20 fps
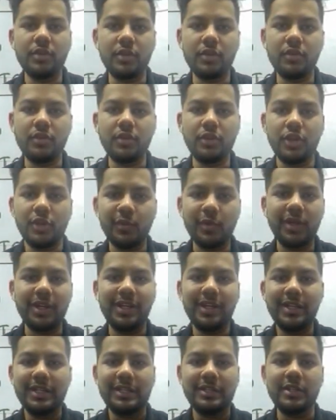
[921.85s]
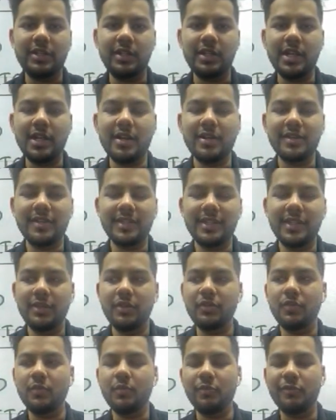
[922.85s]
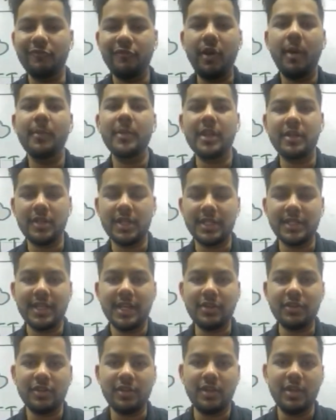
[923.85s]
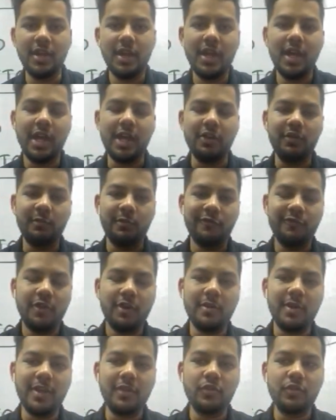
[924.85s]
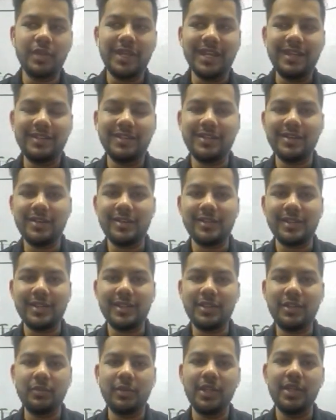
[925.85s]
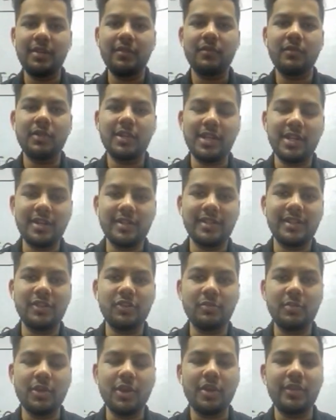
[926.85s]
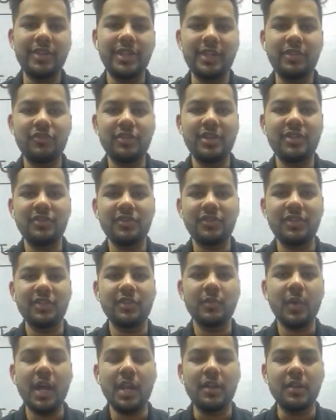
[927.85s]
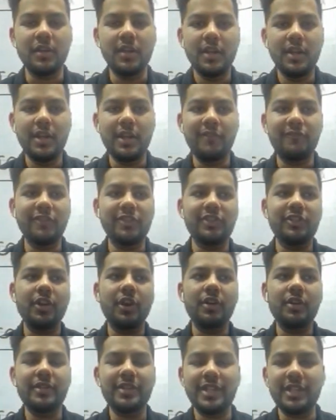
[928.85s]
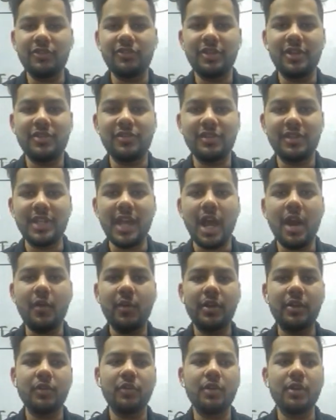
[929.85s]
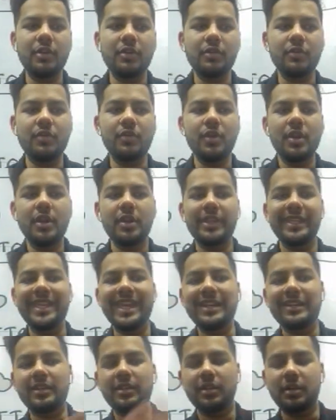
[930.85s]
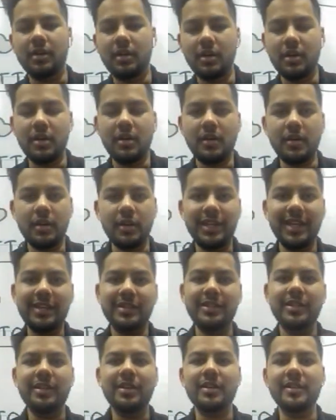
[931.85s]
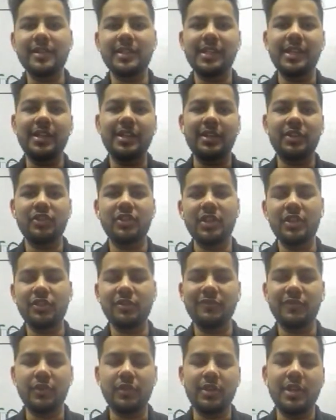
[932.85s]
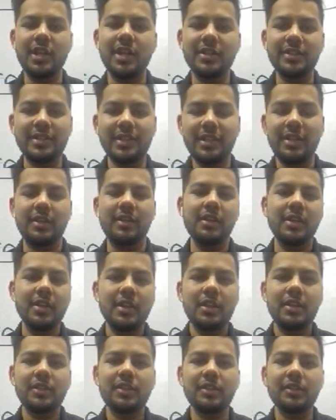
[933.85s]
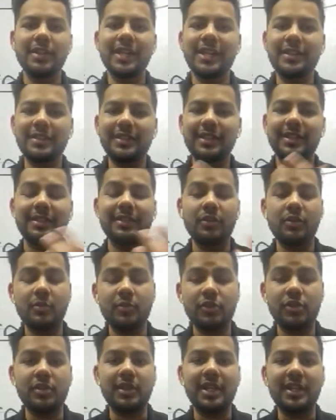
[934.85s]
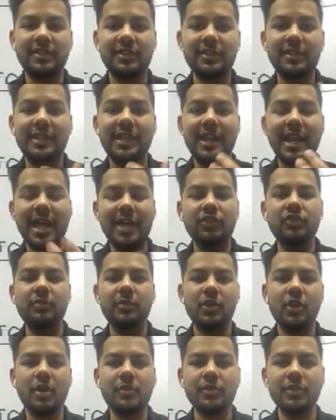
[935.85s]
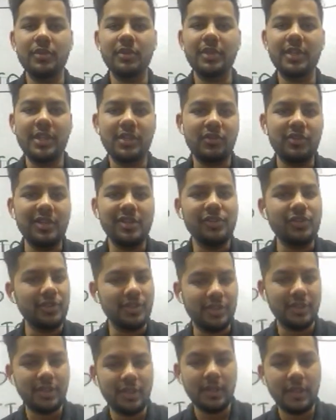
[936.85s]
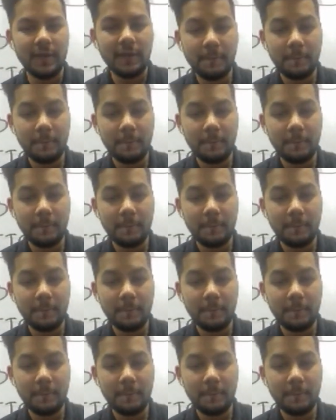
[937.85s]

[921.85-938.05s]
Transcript: You would need TRC to perform that transaction, and to get TRC, you need TRC to be on the exchanges as well. If it's not on the exchanges, how are you going to get TRC in exchange of your ERC? So that's an option. That has to be an option on the exchanges.